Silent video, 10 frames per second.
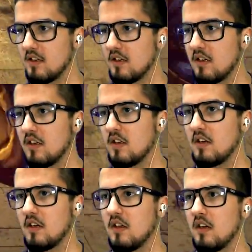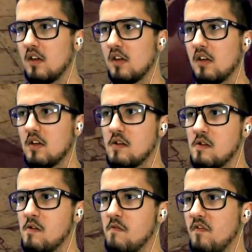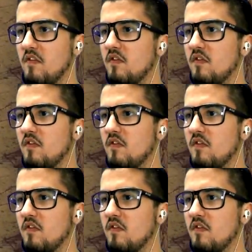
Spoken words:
Nothing is said.